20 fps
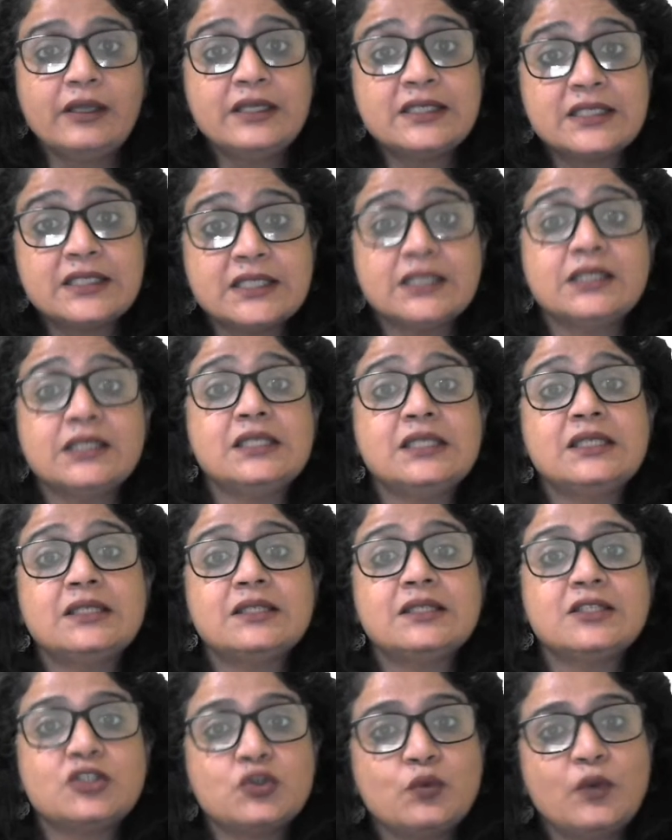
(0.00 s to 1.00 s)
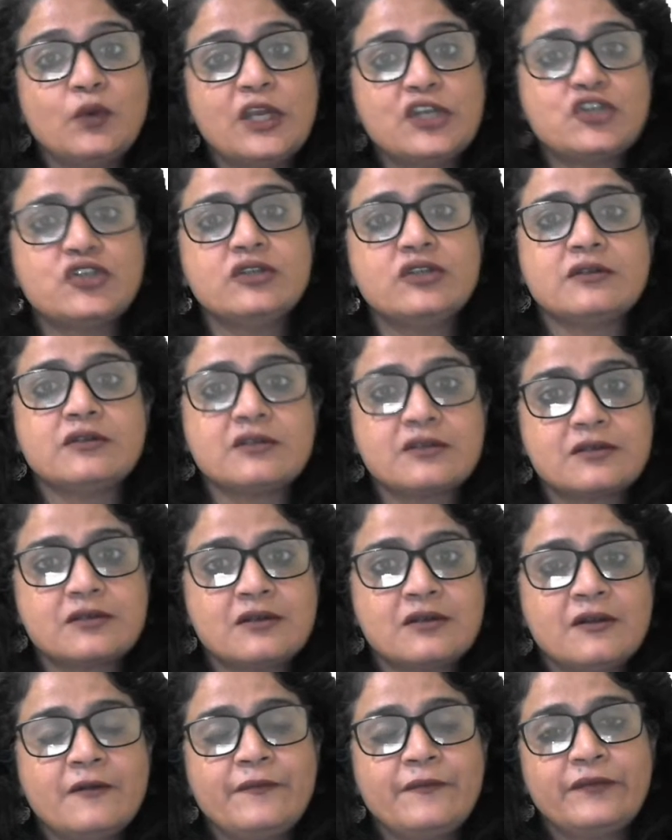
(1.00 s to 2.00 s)
In certain situations,
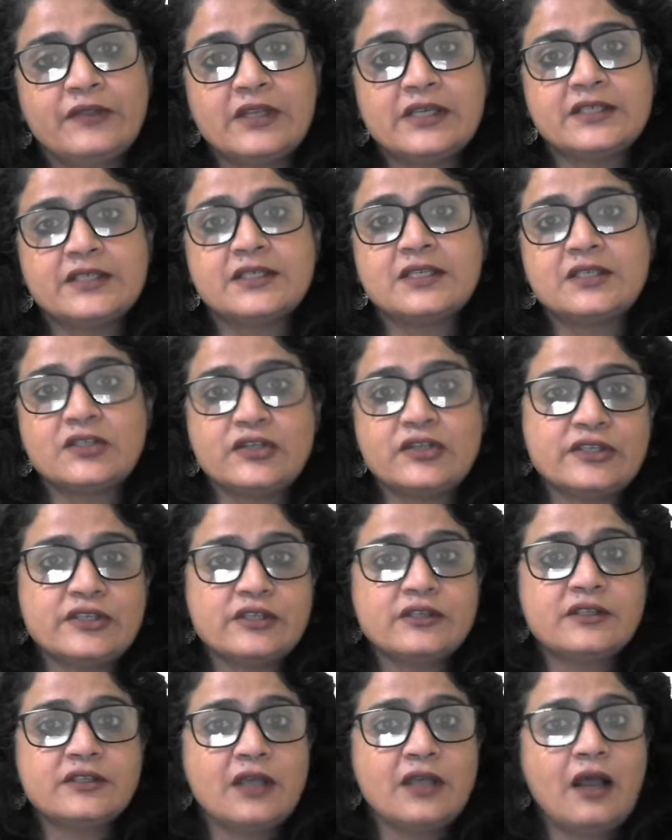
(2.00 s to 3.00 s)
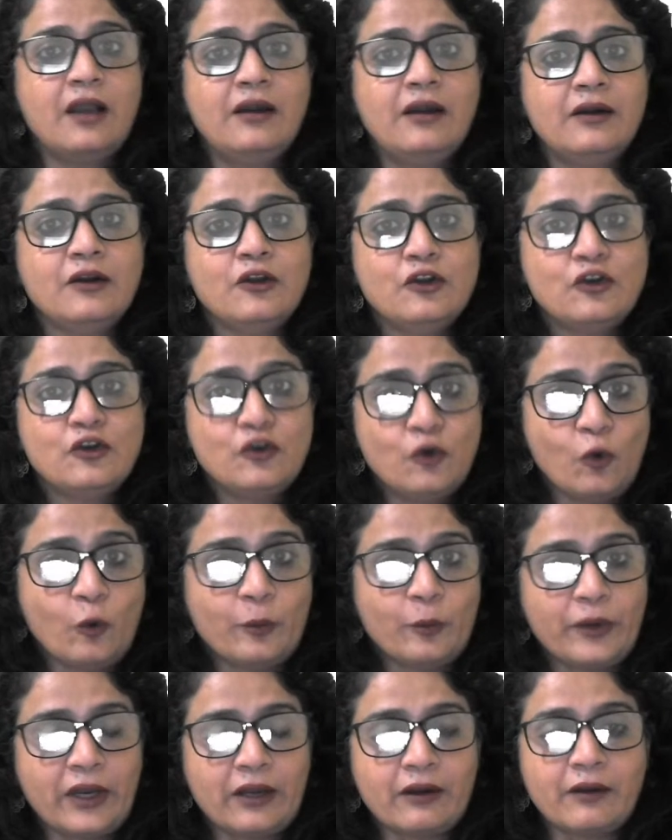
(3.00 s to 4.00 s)
these decisions are
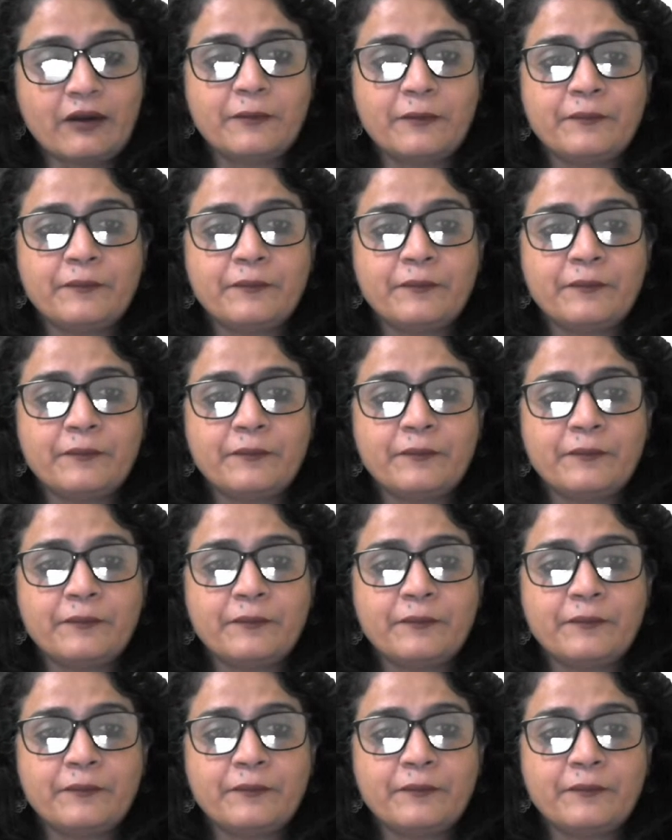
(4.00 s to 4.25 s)
no-brainer.